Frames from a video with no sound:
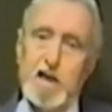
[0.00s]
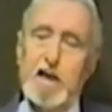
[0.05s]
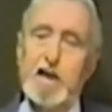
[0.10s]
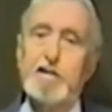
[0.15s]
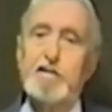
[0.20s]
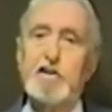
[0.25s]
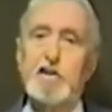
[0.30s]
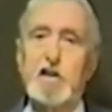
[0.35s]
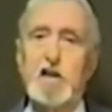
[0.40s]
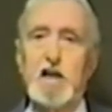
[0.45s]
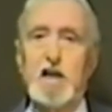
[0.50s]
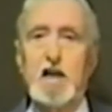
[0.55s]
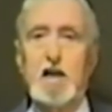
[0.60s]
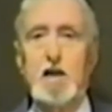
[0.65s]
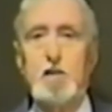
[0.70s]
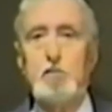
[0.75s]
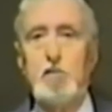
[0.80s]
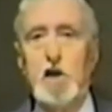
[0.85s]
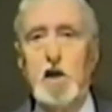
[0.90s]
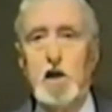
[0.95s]
And the
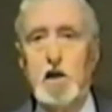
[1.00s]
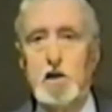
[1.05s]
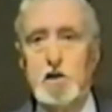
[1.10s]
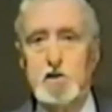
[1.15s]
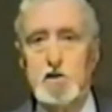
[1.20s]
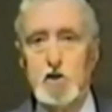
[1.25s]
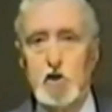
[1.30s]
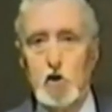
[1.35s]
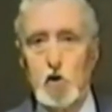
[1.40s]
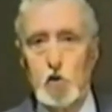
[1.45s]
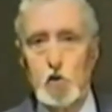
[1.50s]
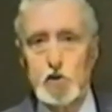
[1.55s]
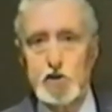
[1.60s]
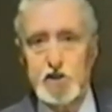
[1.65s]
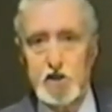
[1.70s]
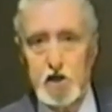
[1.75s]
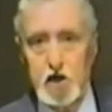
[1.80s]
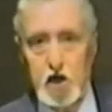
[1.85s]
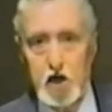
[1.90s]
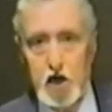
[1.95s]
game goes
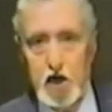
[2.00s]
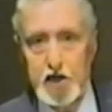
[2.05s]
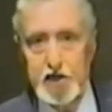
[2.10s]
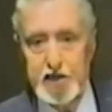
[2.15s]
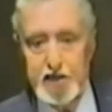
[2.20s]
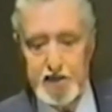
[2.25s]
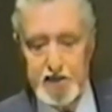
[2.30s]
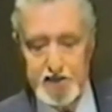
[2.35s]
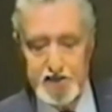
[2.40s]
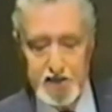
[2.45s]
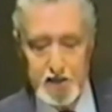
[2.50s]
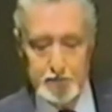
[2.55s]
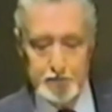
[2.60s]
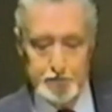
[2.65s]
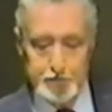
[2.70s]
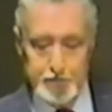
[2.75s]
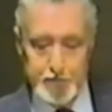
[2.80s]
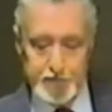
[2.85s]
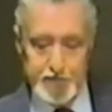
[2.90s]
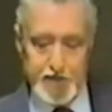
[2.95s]
on, and it's a
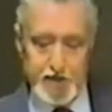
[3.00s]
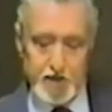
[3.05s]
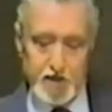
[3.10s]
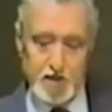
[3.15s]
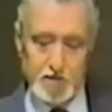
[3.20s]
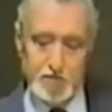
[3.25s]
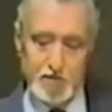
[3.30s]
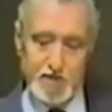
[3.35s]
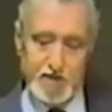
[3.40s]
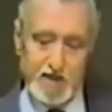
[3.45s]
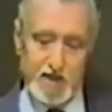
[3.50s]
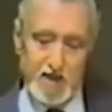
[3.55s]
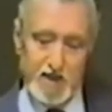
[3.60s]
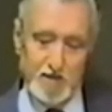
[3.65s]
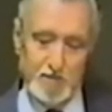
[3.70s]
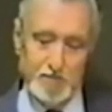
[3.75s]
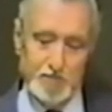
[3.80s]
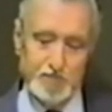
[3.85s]
terrible game.